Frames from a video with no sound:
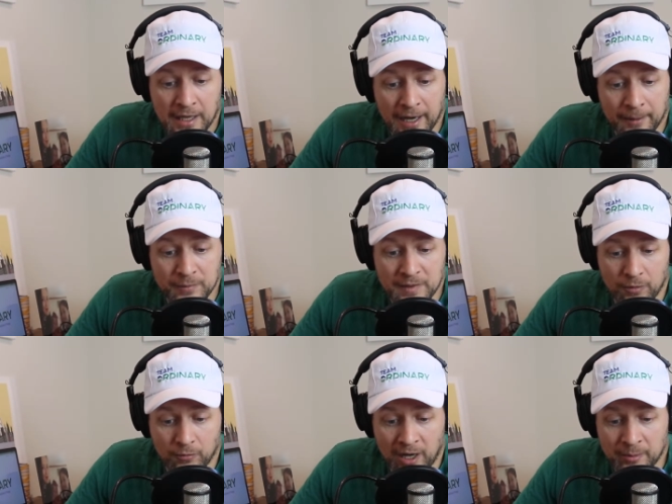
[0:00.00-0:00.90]

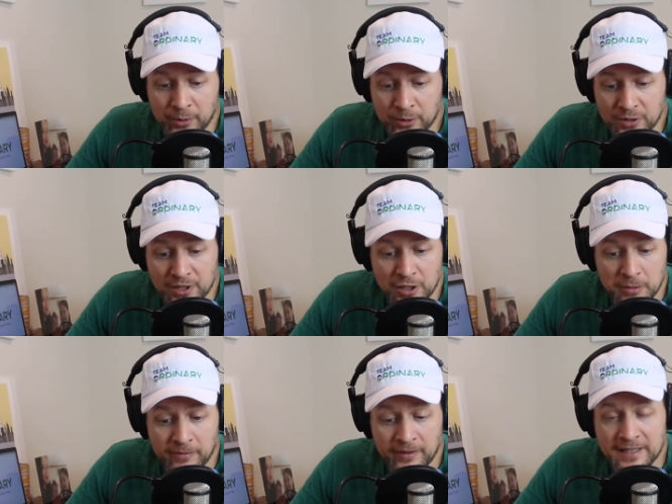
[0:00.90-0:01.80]
Ron Boos, the
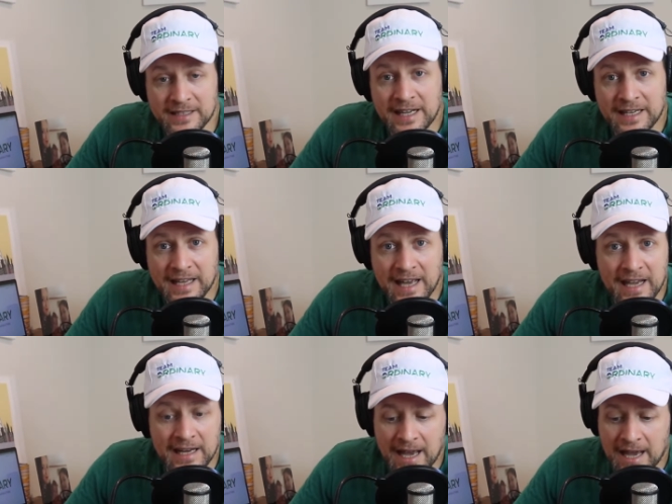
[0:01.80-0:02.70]
supervillain
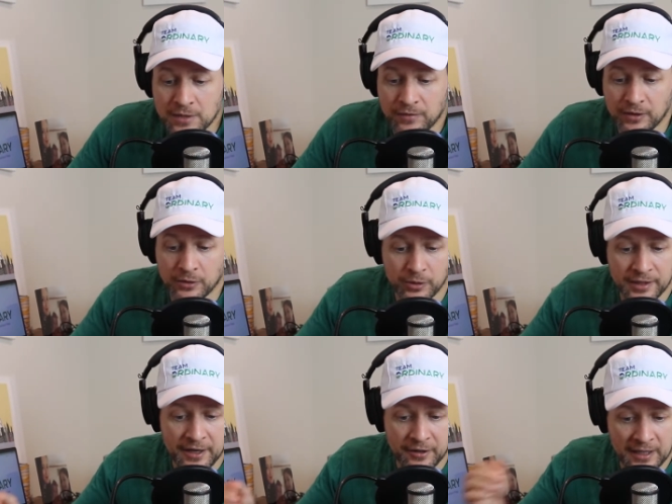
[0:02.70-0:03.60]
10K in Asheville,
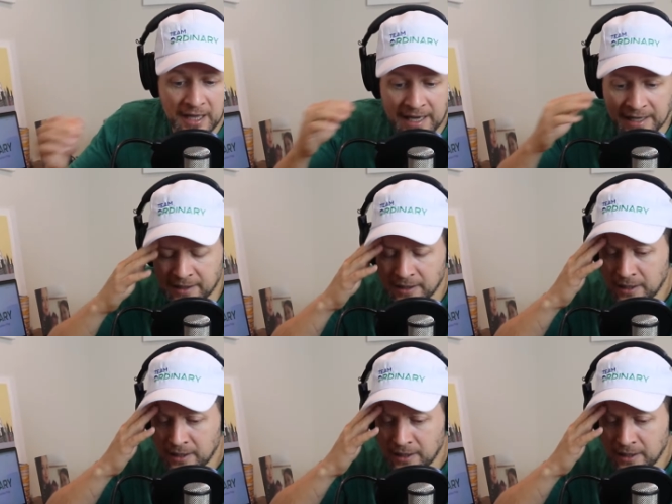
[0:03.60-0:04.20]
North Carolina.